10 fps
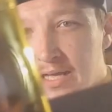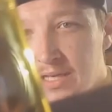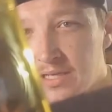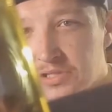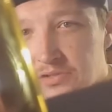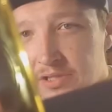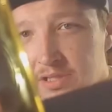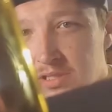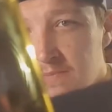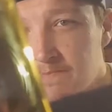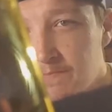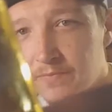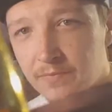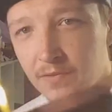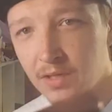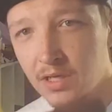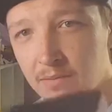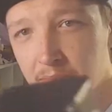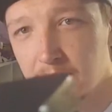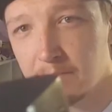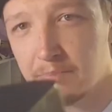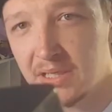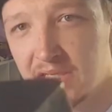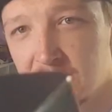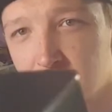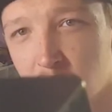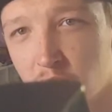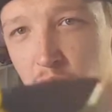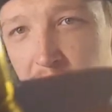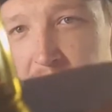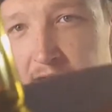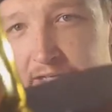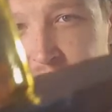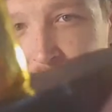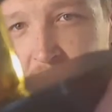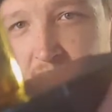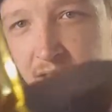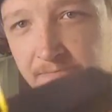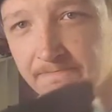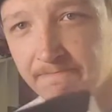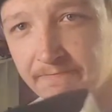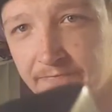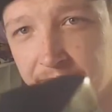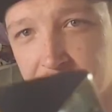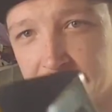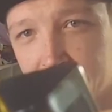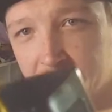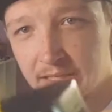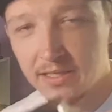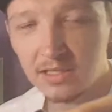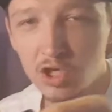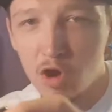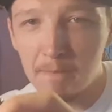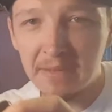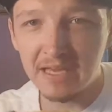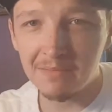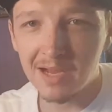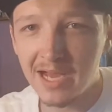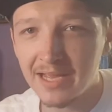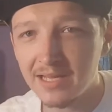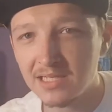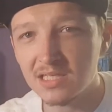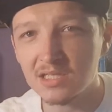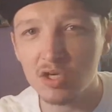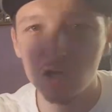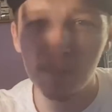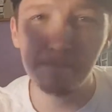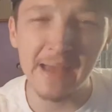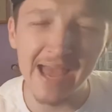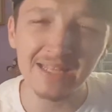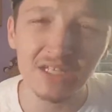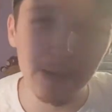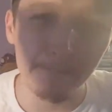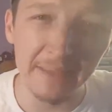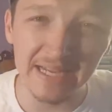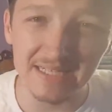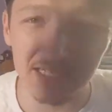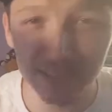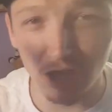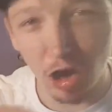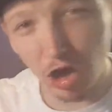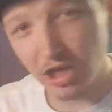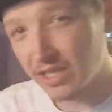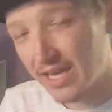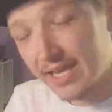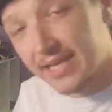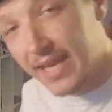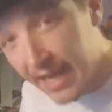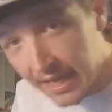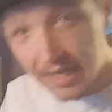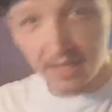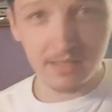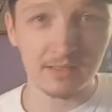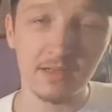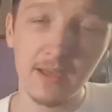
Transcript: Industries. Yep, Beast Mode Industries. It's called BMI, and this is called Back to the Basics RDA Killa.